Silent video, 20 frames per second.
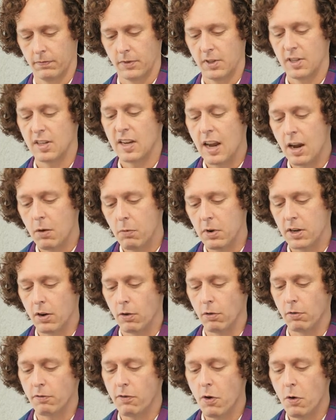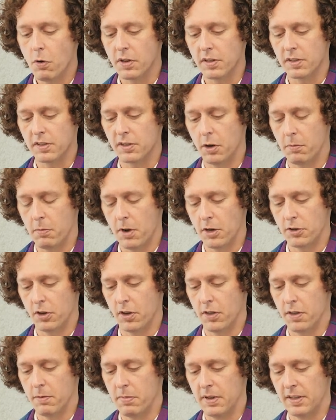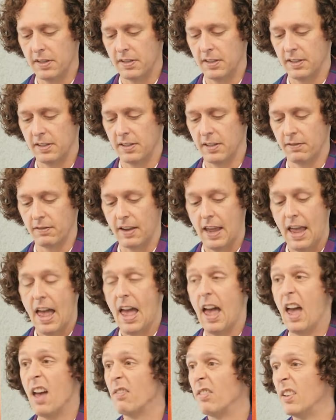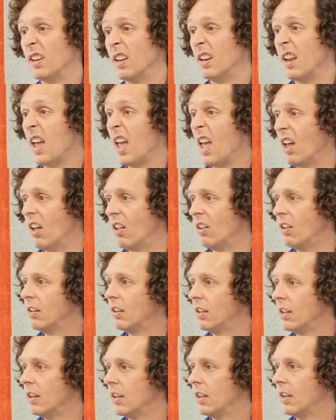Today, we don't focus so much on the business of heaven and hell.